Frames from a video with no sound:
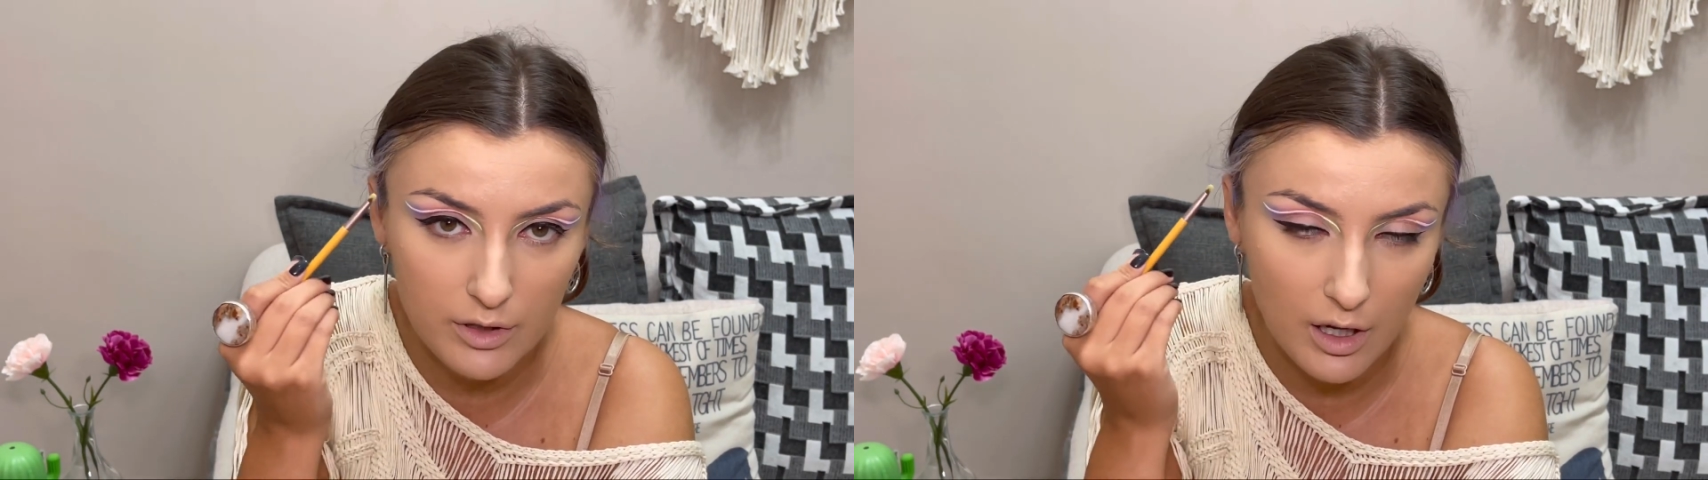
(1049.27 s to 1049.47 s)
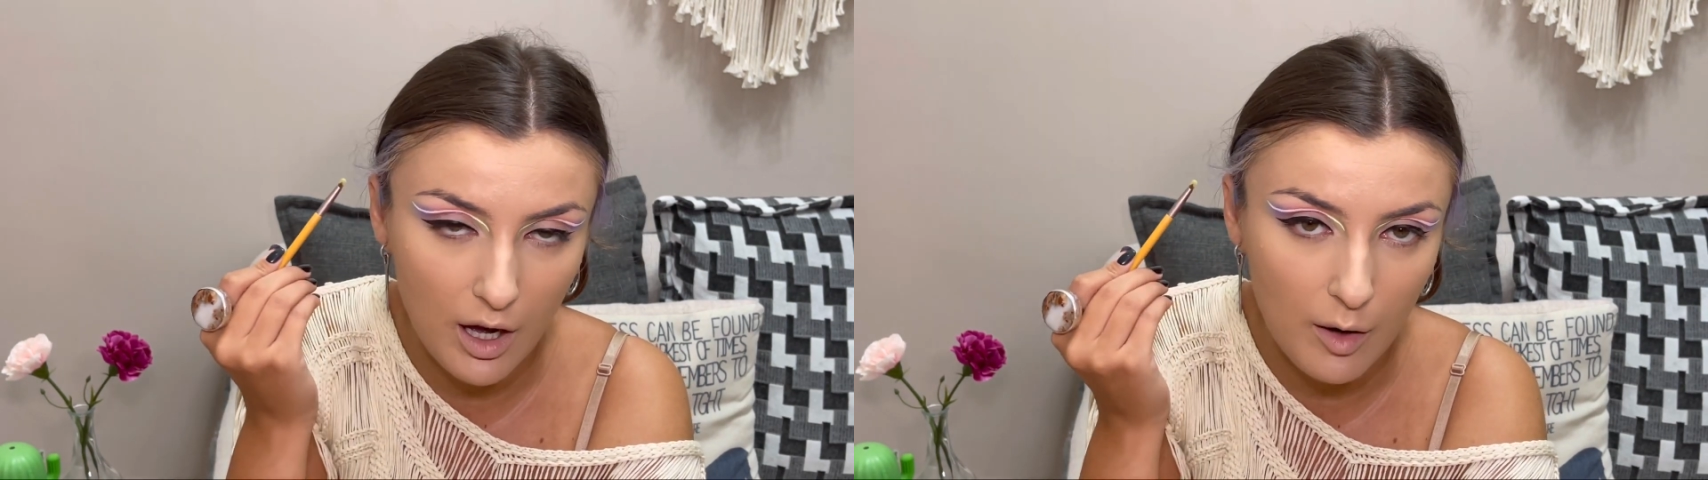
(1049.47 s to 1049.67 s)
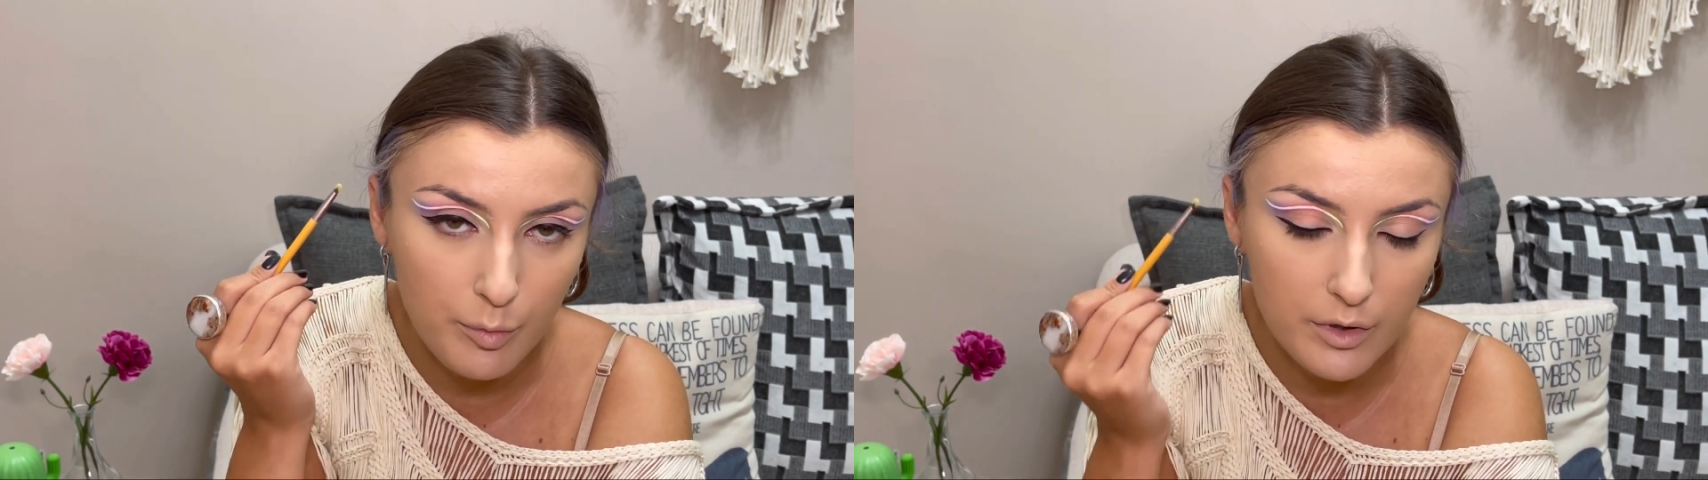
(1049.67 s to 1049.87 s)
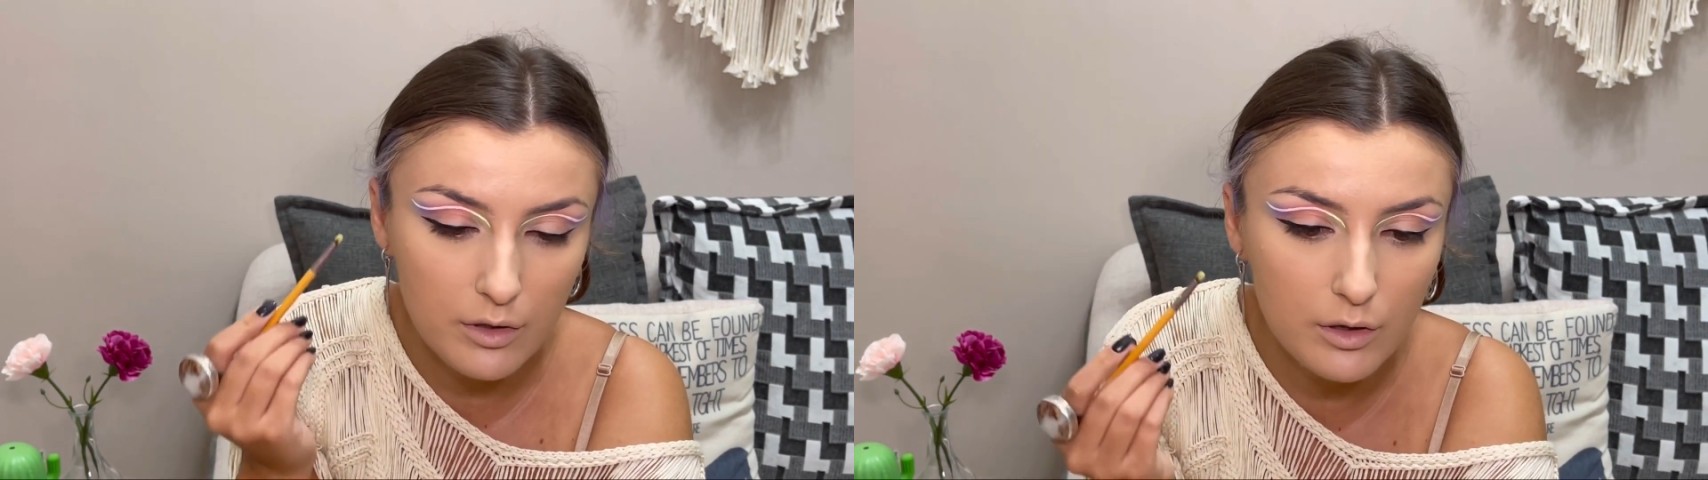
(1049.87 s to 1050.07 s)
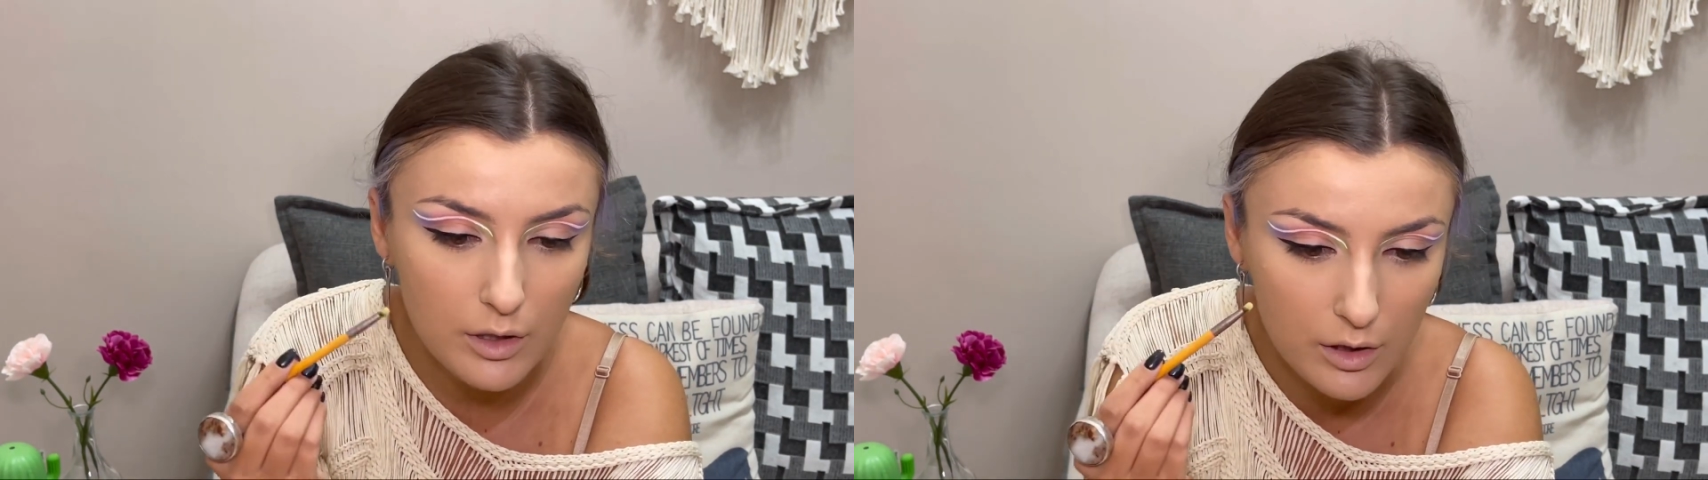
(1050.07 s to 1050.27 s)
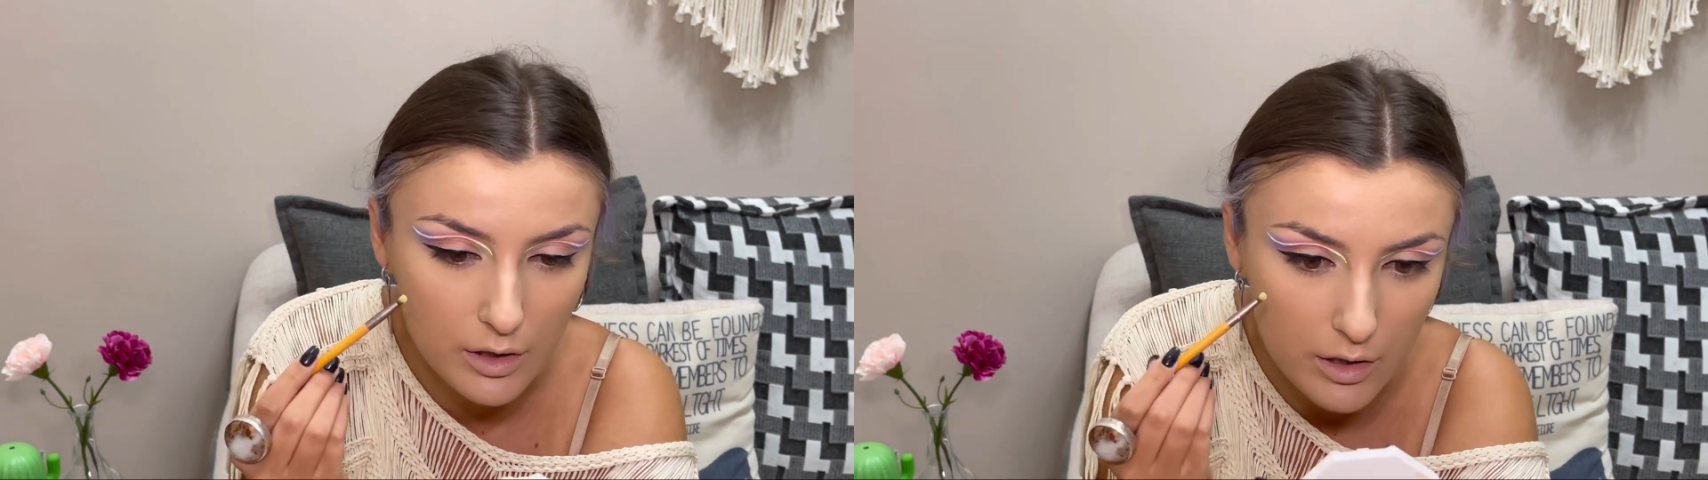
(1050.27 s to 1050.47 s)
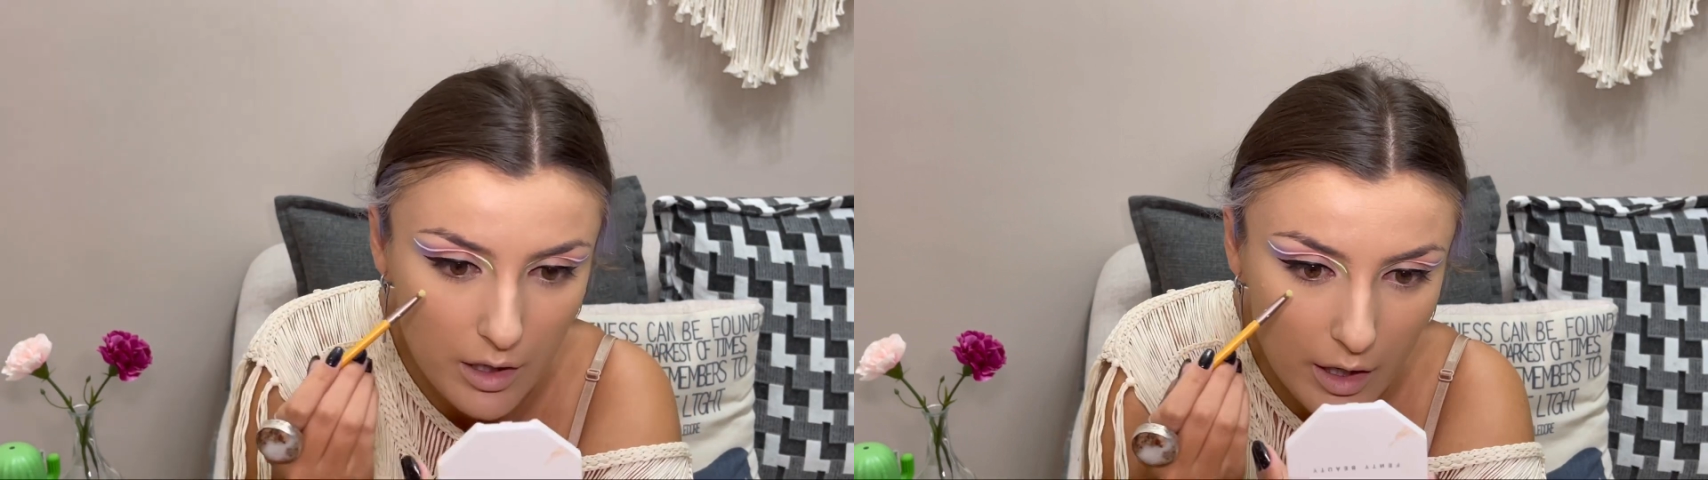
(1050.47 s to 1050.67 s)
the upper look,